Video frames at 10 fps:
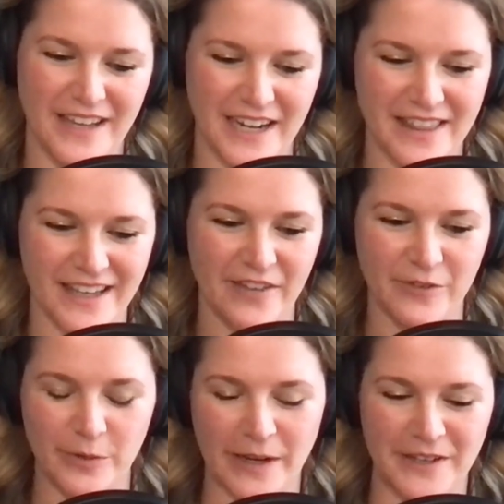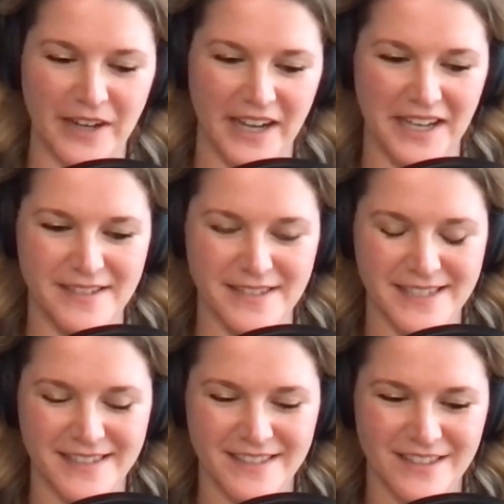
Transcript: and I think every writer has